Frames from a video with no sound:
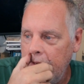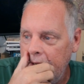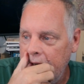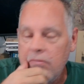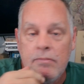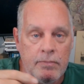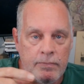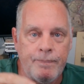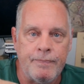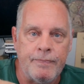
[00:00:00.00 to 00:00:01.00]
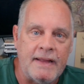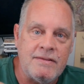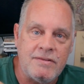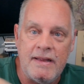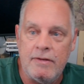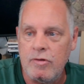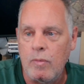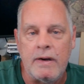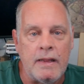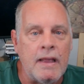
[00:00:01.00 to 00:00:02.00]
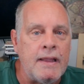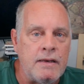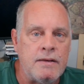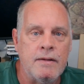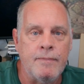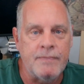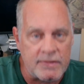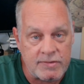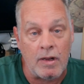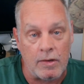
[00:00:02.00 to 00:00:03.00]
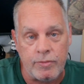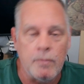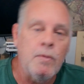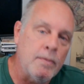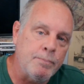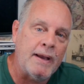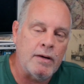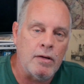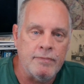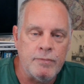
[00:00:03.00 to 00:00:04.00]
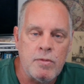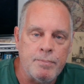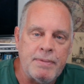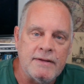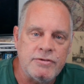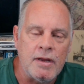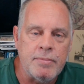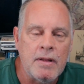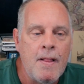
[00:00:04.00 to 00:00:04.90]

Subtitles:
And 1928, this country, we were in bad shape.